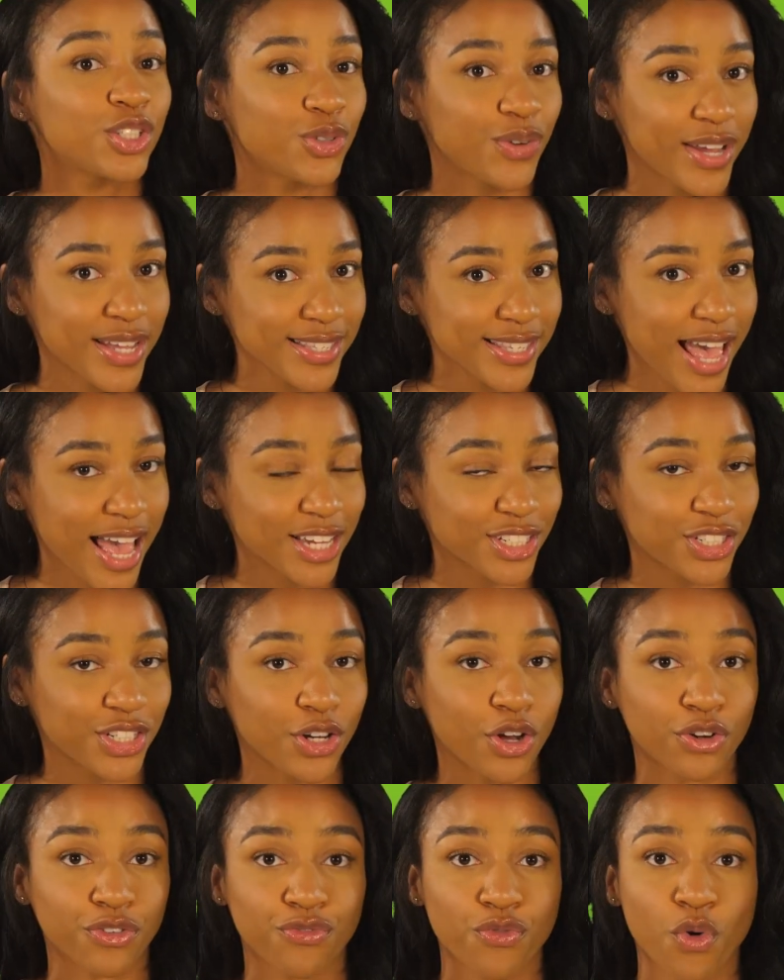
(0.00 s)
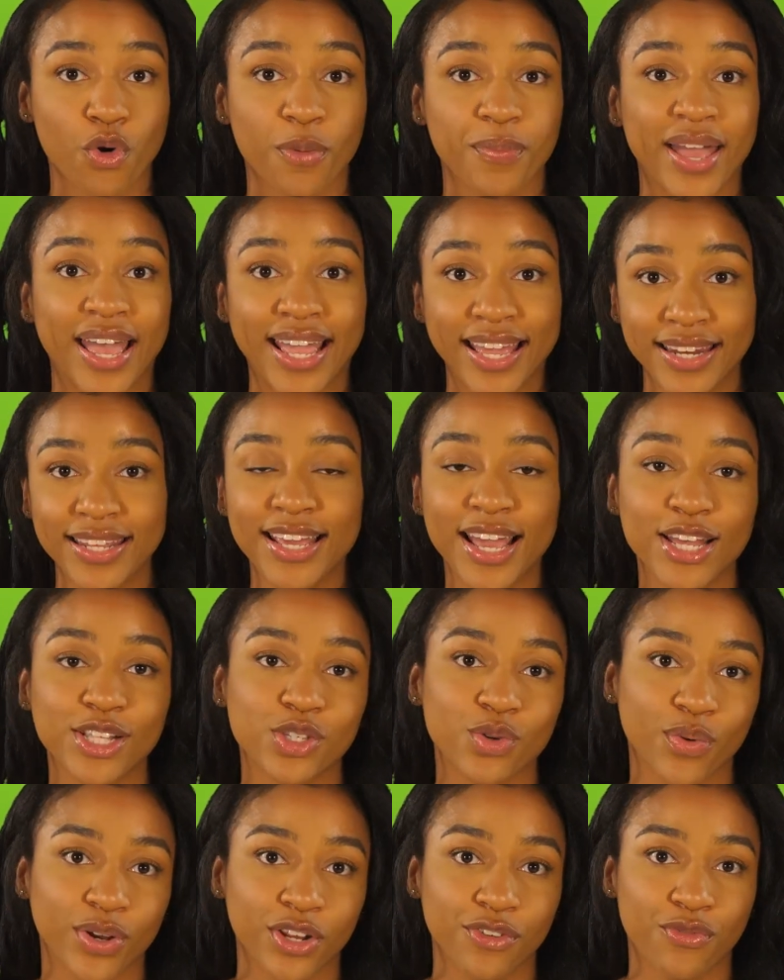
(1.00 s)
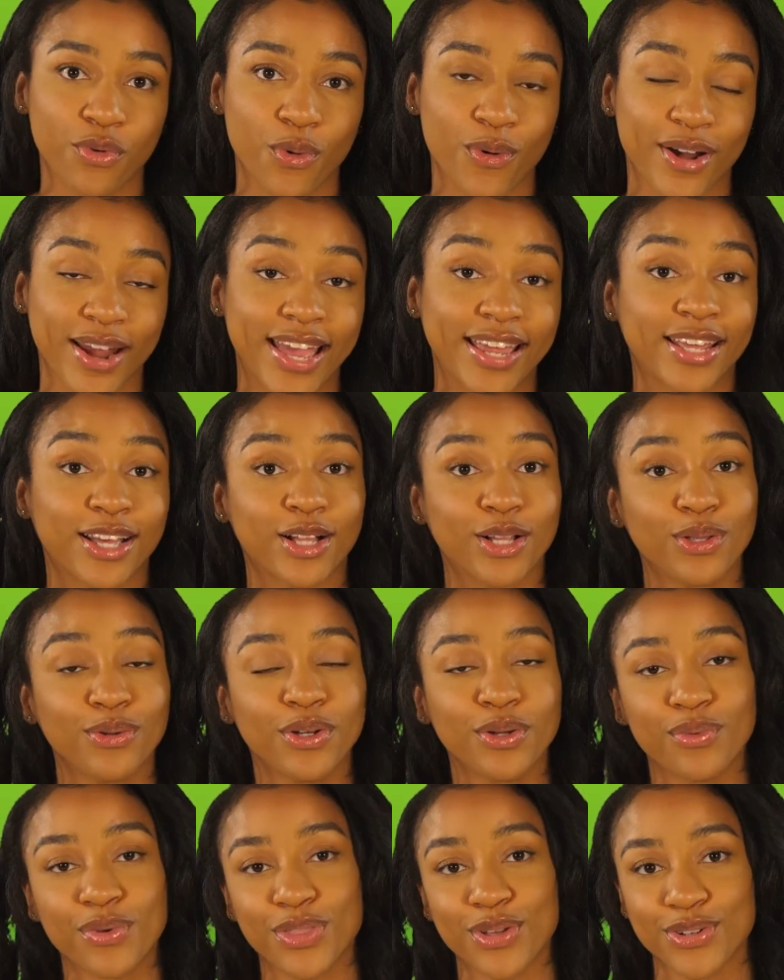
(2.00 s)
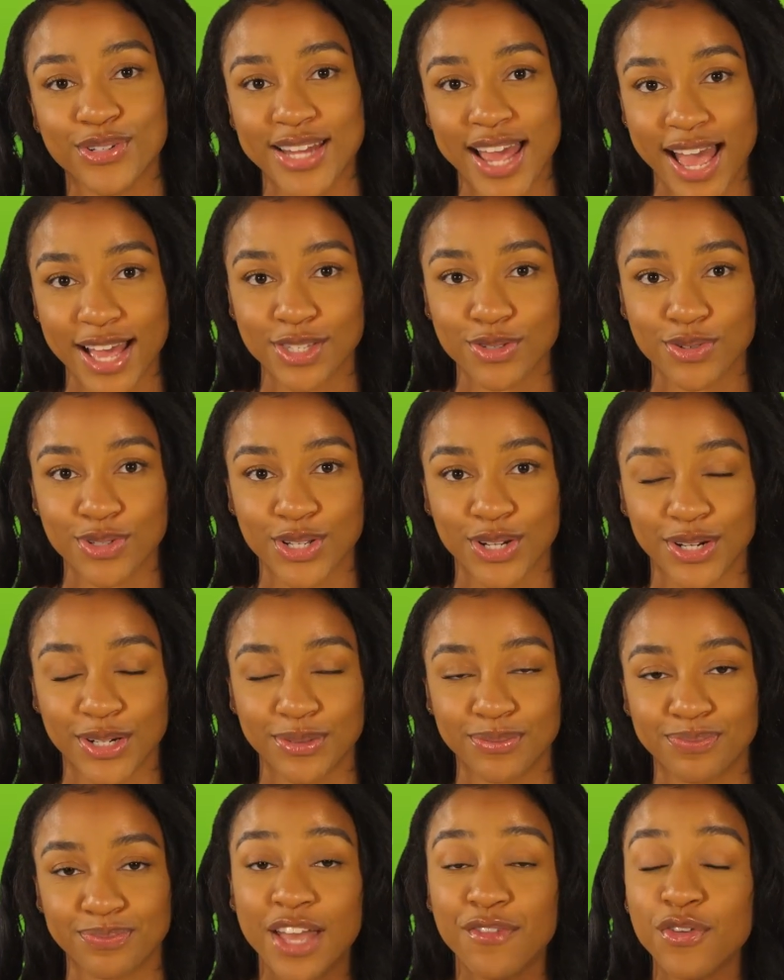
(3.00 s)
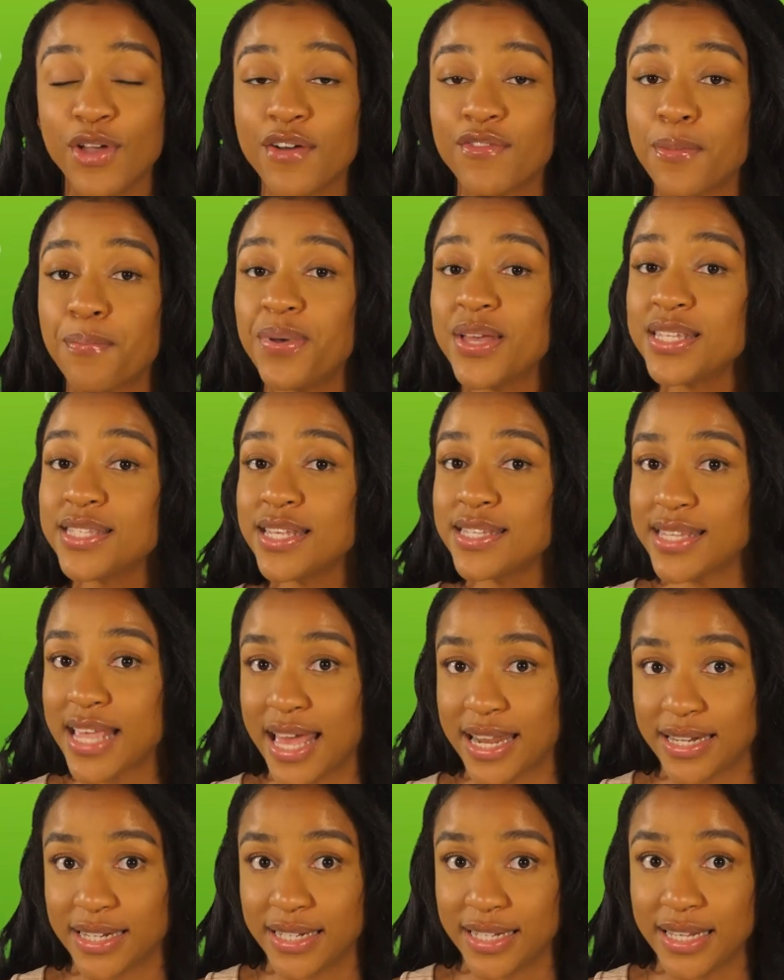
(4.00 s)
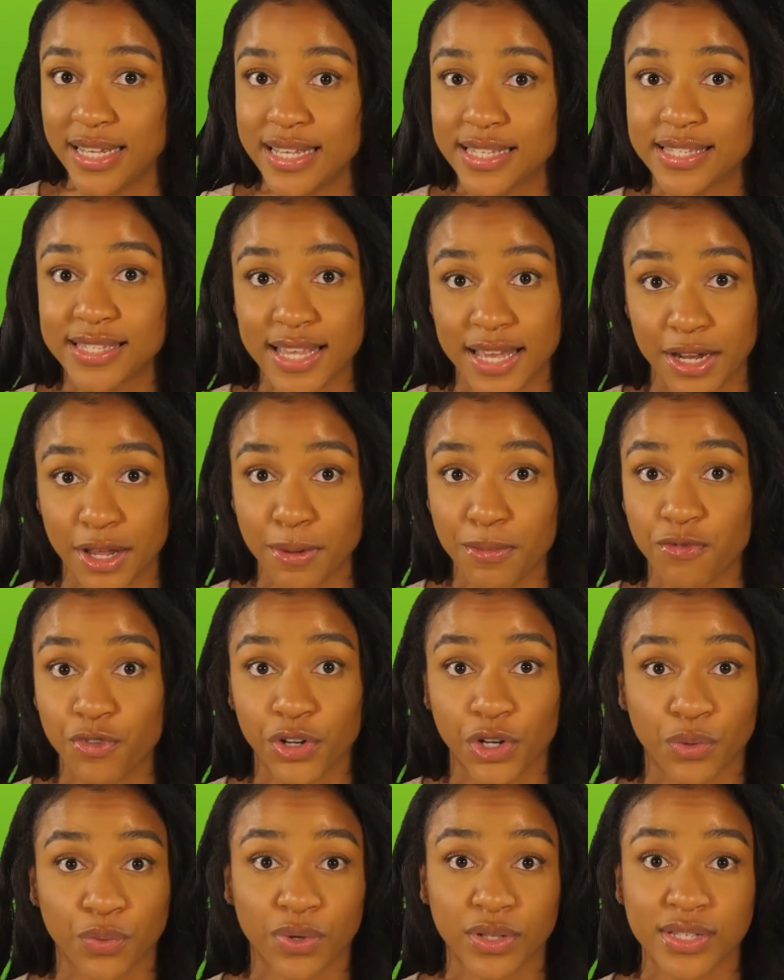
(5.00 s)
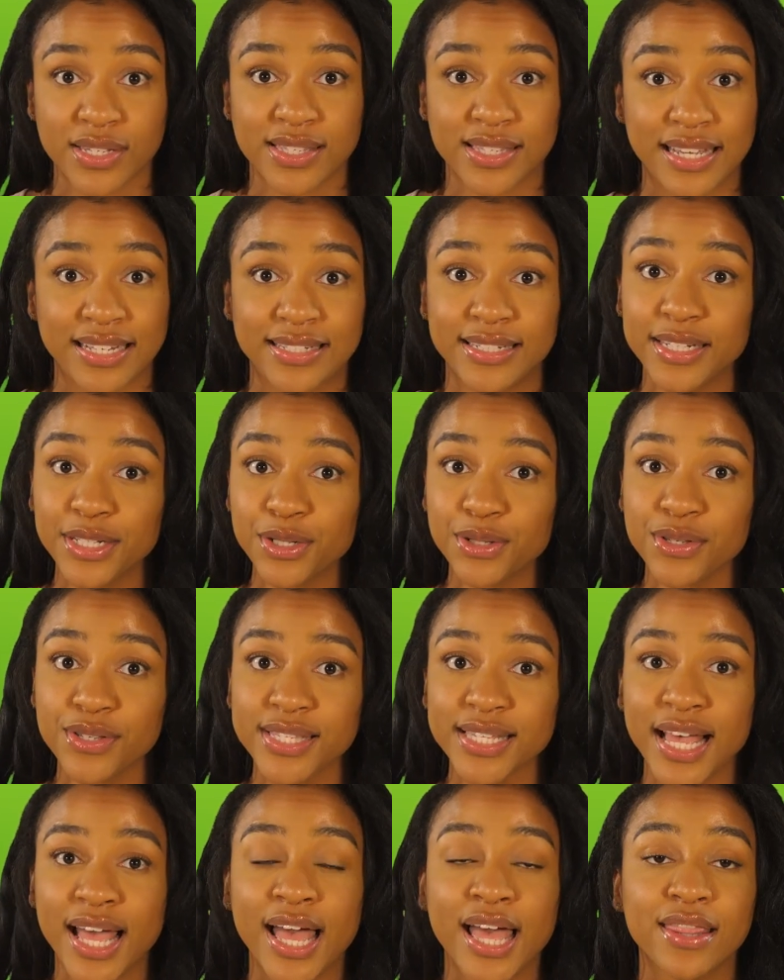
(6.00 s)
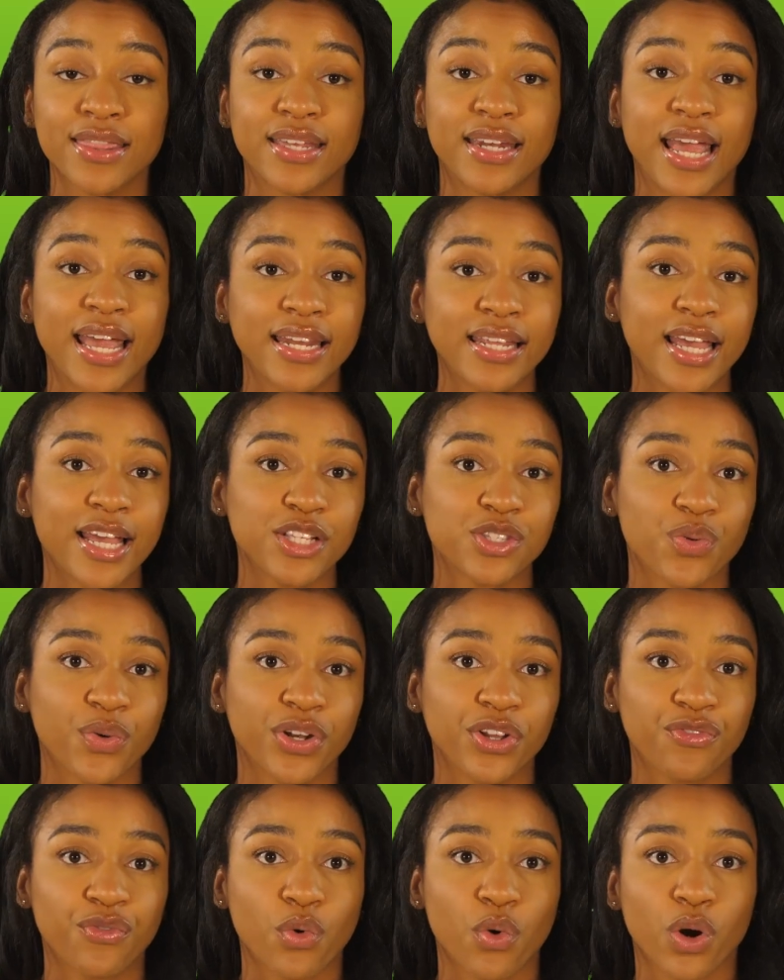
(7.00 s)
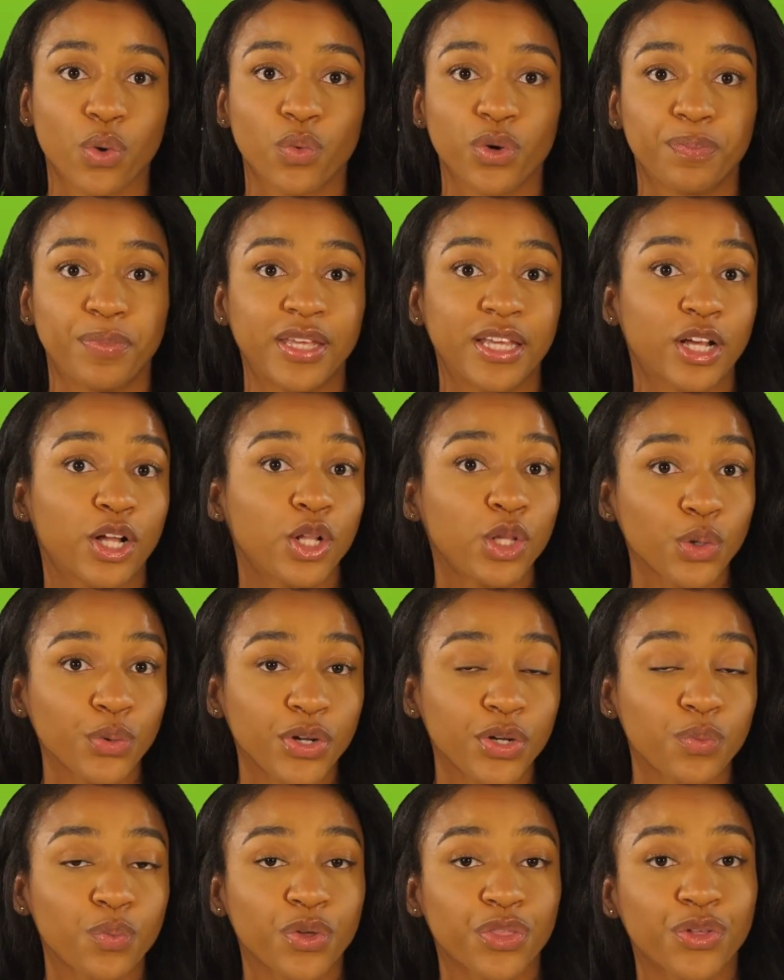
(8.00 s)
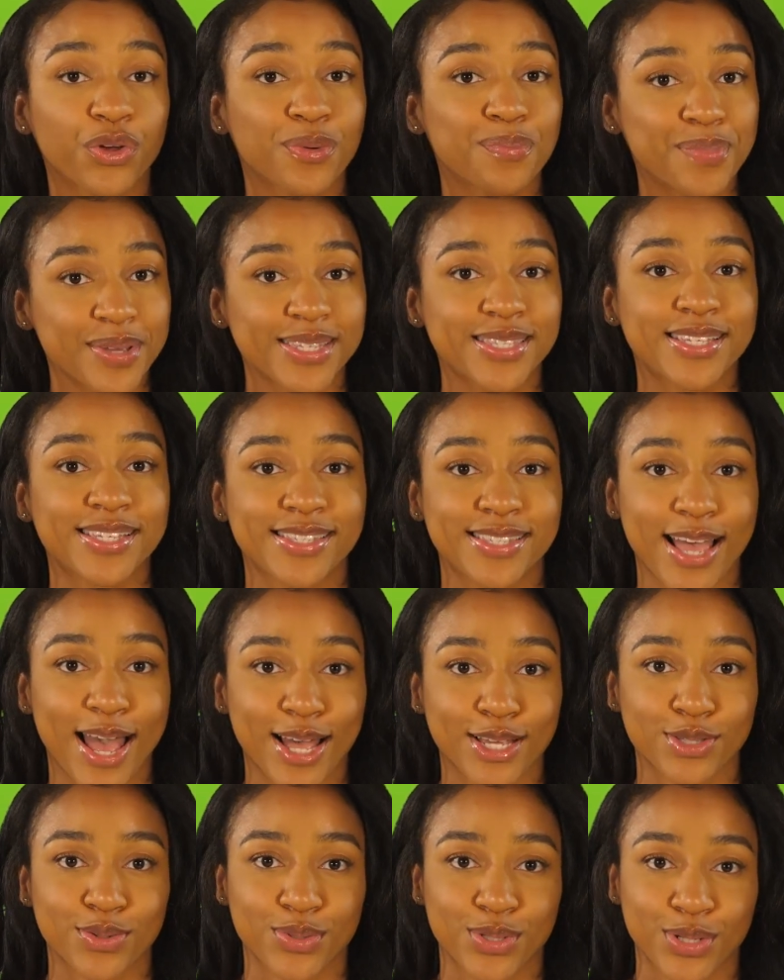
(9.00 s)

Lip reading: transaction on Form 8824 and include it with your tax return. If you have a business entity set up for your real estate deals, then 8824 would be included with your business tax